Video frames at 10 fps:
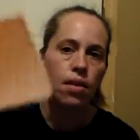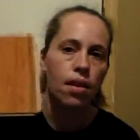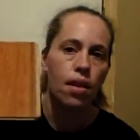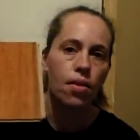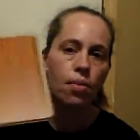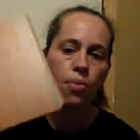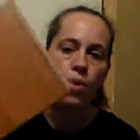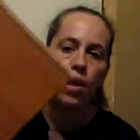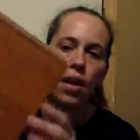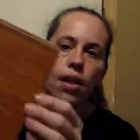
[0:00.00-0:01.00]
So it's
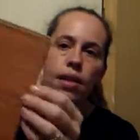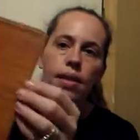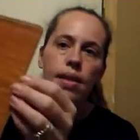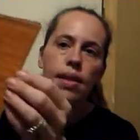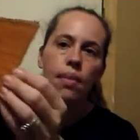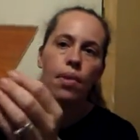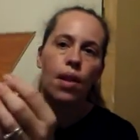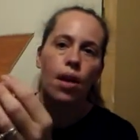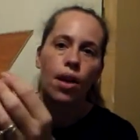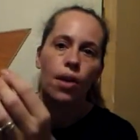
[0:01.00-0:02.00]
another pretty, and it's the
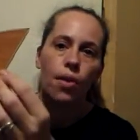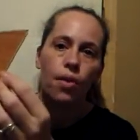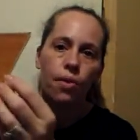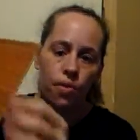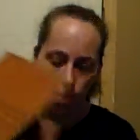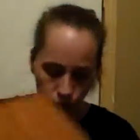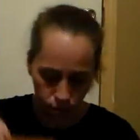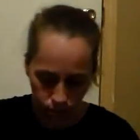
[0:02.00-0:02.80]
same, the lock and groove.